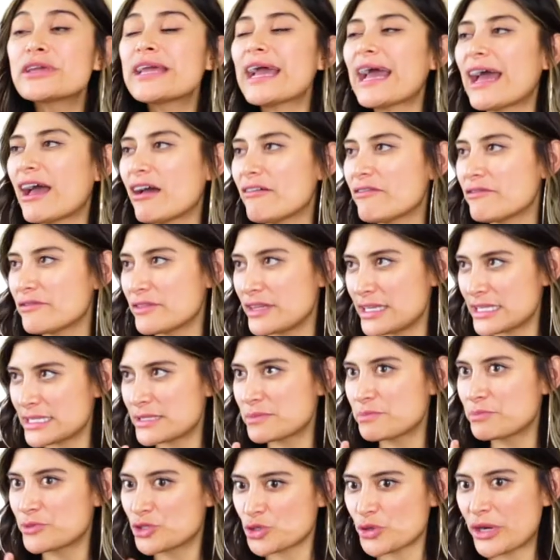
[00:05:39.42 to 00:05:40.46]
we have
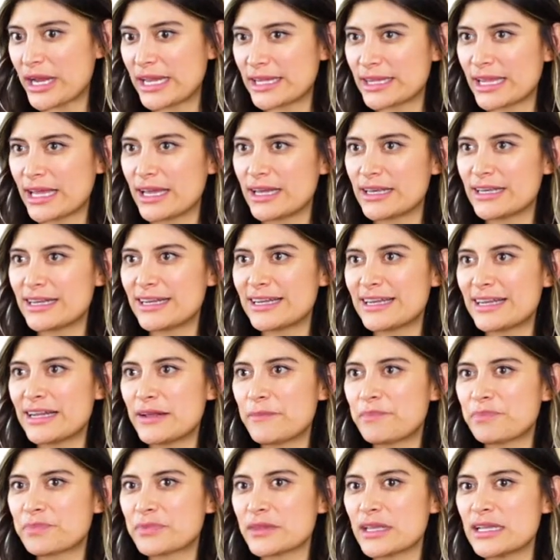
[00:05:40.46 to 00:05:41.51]
this drink that
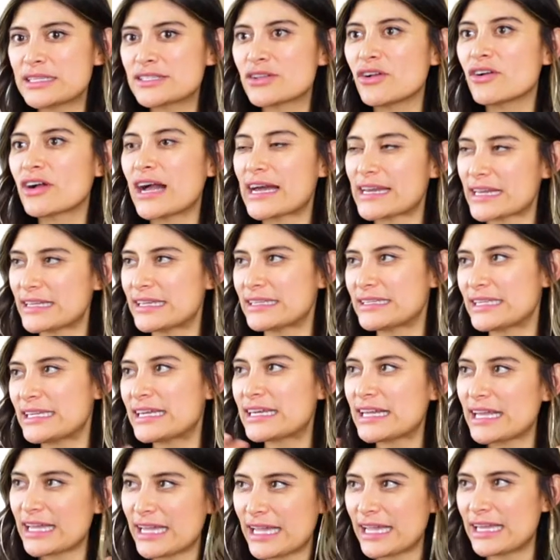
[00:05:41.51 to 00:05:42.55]
is called Garra de
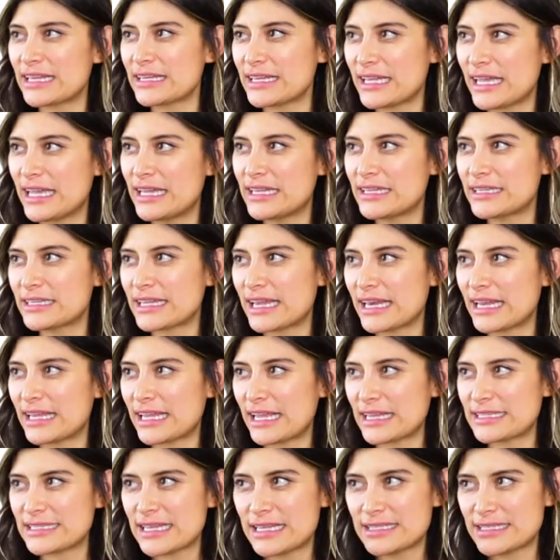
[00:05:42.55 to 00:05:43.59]
Tigre, and and
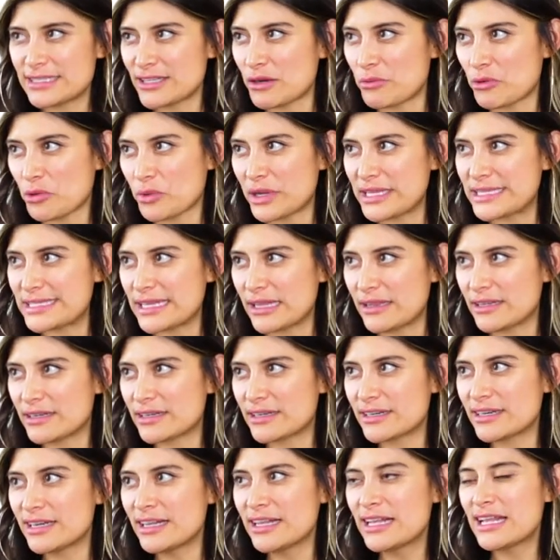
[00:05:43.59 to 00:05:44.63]
Guelaguetza is number one
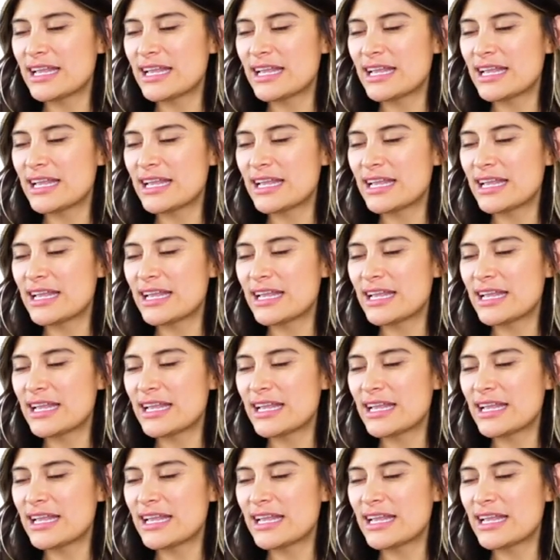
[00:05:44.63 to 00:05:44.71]
seller.